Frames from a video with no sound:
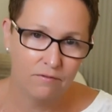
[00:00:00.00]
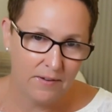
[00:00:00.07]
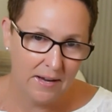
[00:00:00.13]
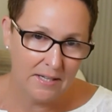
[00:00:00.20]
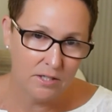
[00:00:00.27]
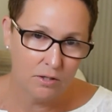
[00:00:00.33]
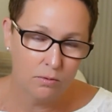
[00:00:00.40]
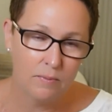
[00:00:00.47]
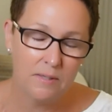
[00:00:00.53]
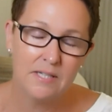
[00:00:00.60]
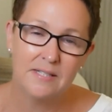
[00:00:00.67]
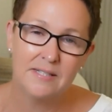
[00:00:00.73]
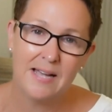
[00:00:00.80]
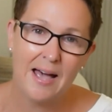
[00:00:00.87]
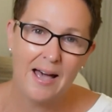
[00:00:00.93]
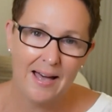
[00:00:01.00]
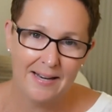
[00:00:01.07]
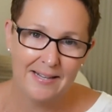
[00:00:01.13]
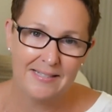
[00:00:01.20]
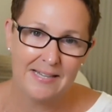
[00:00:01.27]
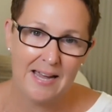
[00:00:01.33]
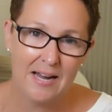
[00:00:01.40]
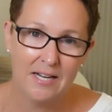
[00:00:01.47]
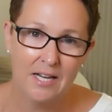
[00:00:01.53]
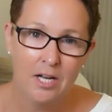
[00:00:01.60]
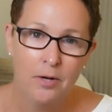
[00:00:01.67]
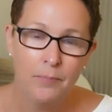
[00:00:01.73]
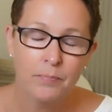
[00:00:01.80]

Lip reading: fatal, which is a heart attack.